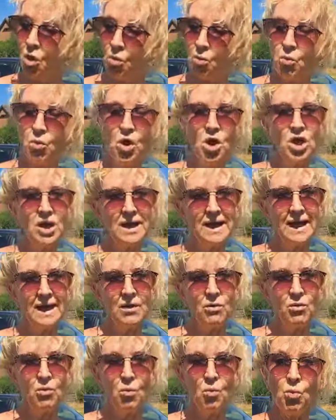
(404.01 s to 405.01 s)
work
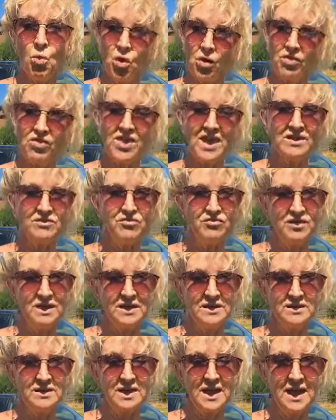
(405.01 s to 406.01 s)
out what they
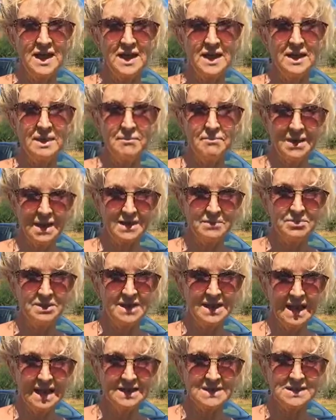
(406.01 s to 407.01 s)
feed their baby
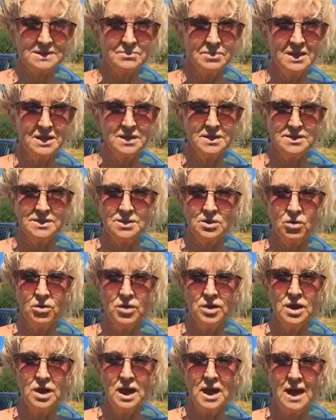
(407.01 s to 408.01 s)
caterpillars
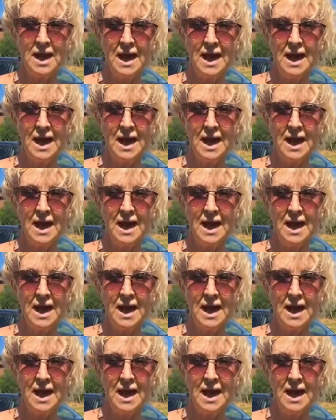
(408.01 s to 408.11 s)
on,